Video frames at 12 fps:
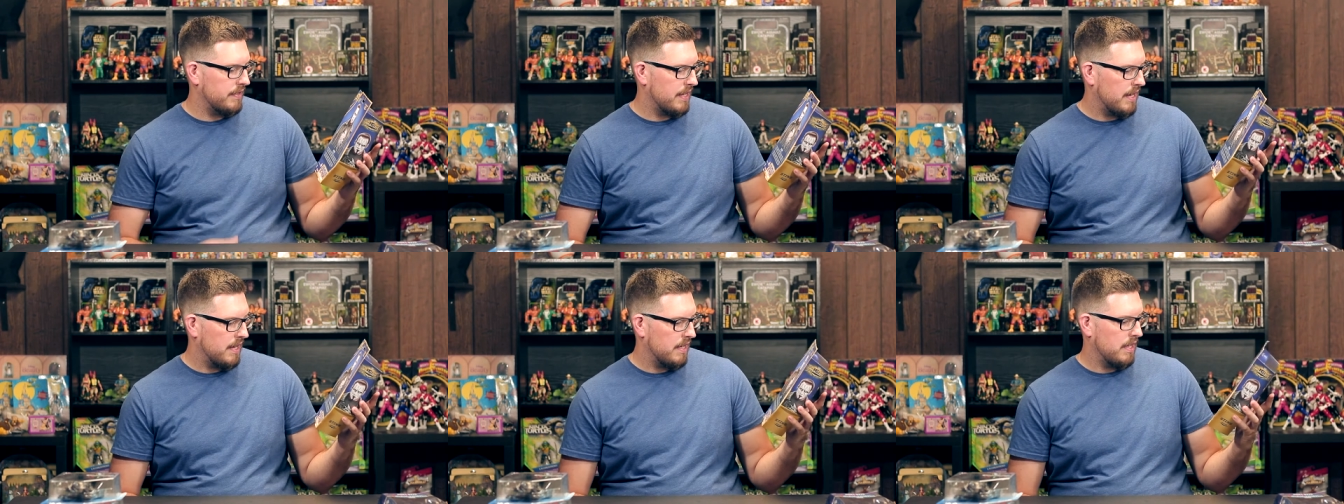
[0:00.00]
as
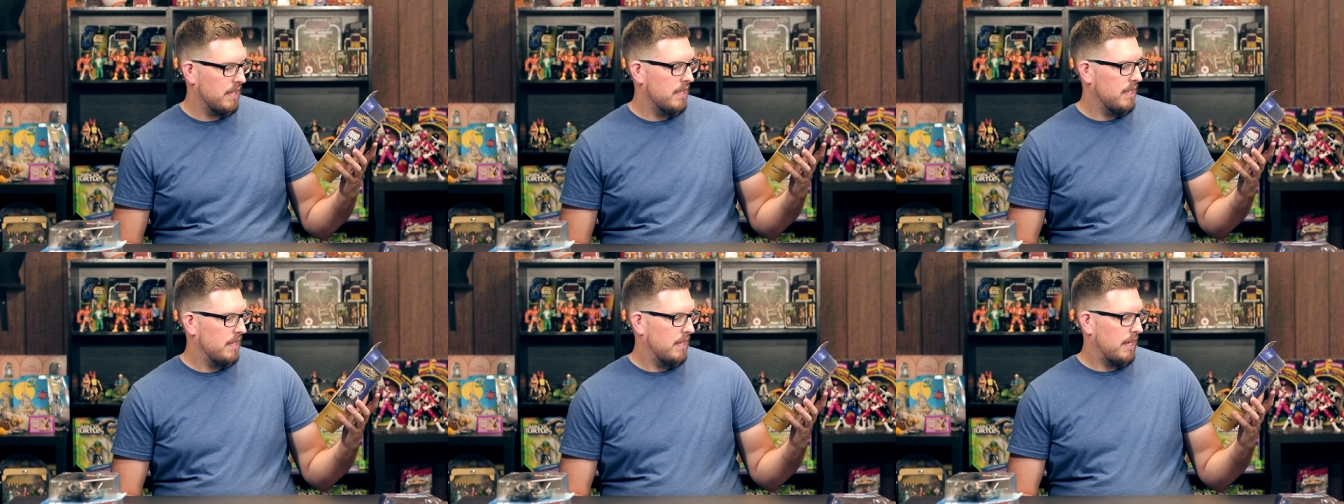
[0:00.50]
hell
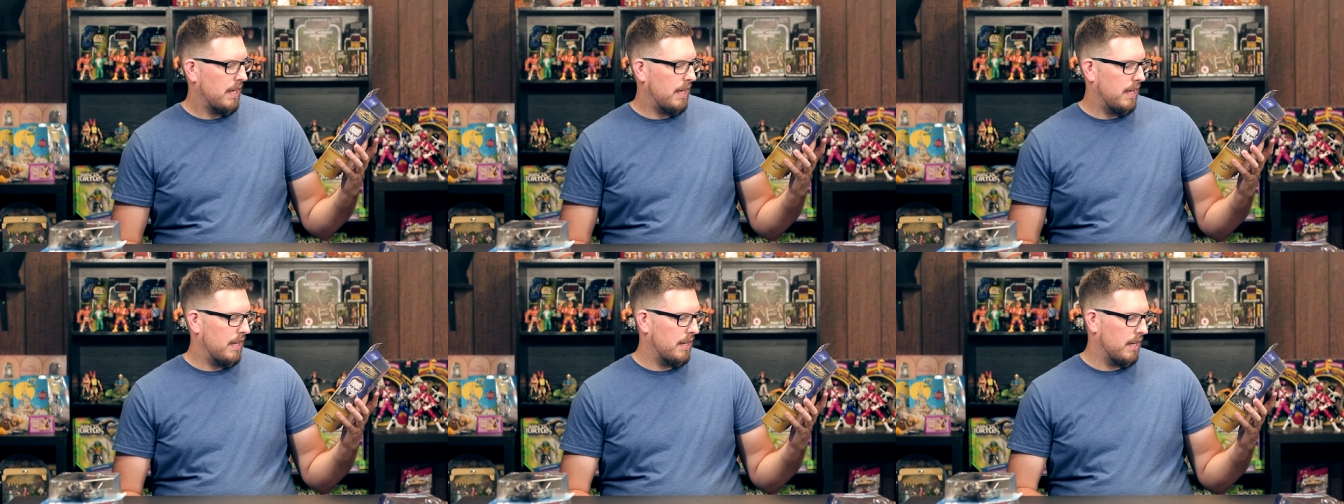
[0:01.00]

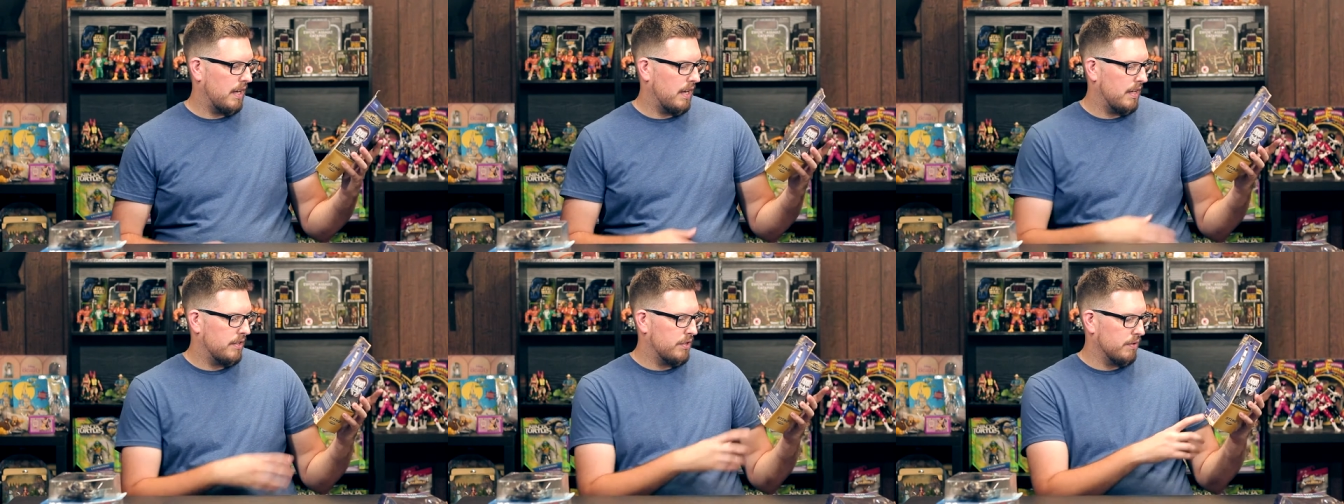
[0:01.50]
and
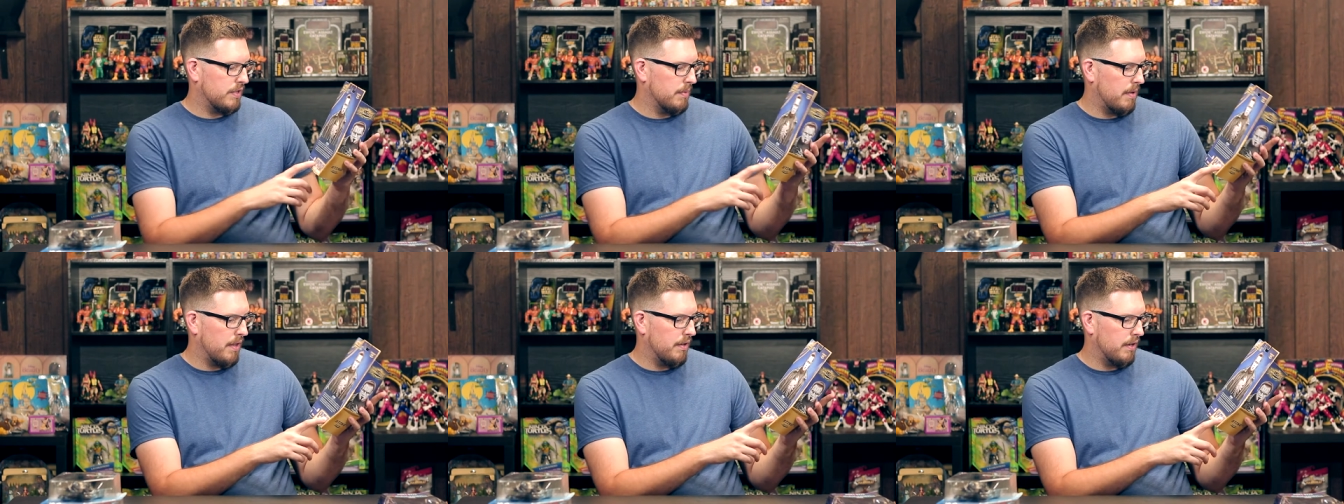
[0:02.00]
uh, shows
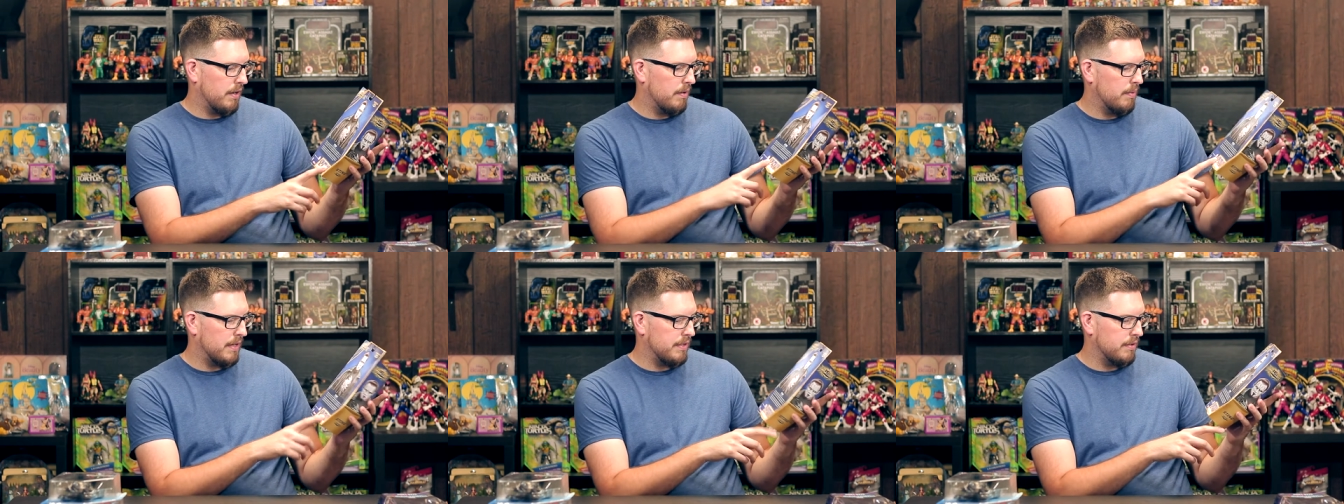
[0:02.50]
some other
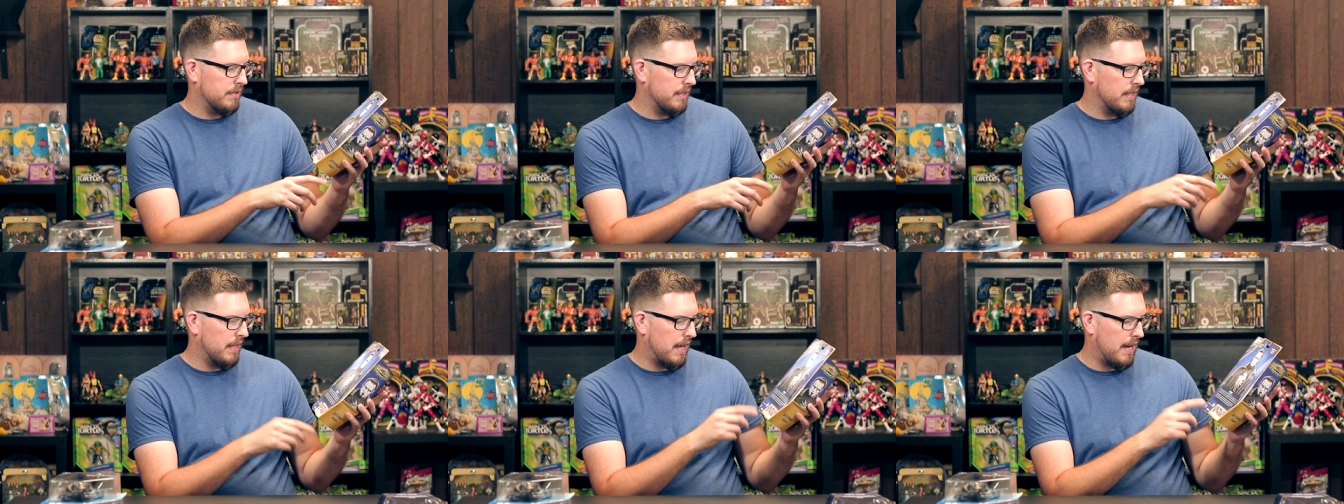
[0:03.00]
wrestlers in
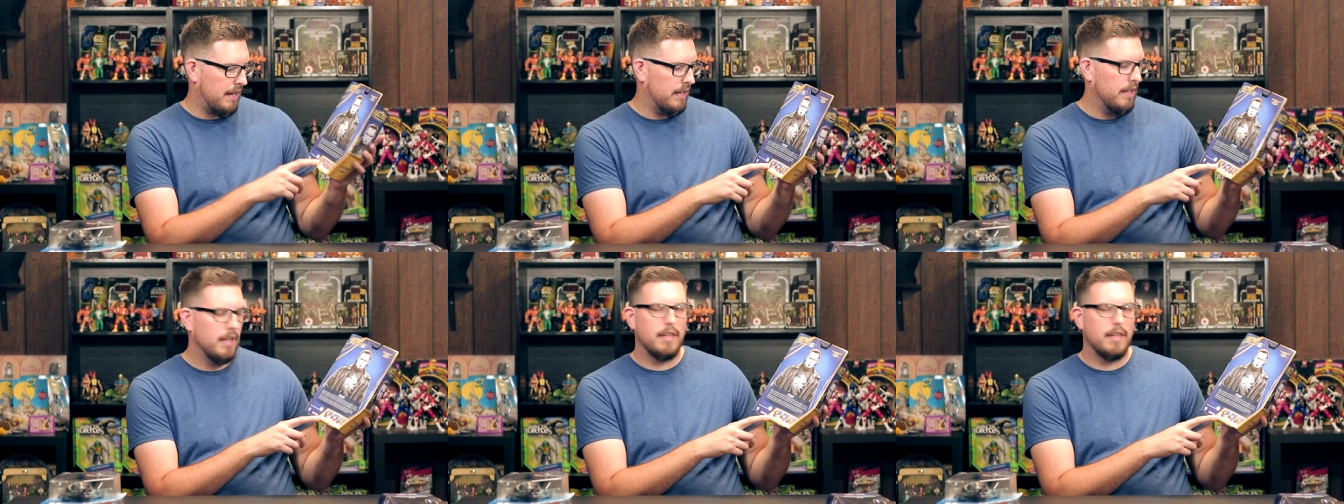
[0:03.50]
the line.